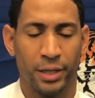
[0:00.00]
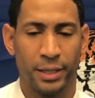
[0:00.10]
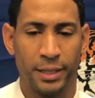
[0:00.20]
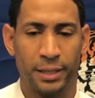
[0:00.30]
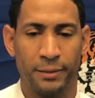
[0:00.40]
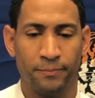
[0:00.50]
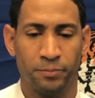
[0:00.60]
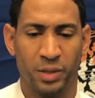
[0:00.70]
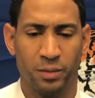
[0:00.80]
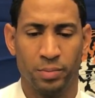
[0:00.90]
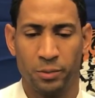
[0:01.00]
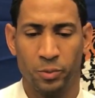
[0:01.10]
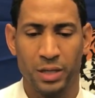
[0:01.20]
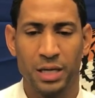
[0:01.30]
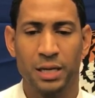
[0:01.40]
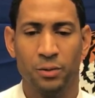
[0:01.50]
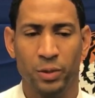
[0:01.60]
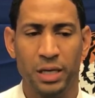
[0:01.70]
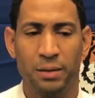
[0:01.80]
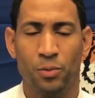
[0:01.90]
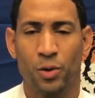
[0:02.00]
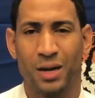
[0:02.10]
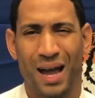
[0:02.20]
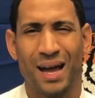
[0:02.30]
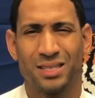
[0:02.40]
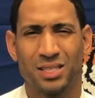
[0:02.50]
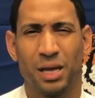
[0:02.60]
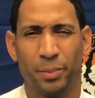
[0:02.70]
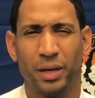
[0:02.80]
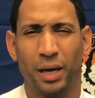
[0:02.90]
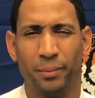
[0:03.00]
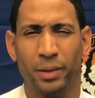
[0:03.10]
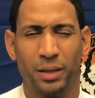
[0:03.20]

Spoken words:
But we need more guys stepping up.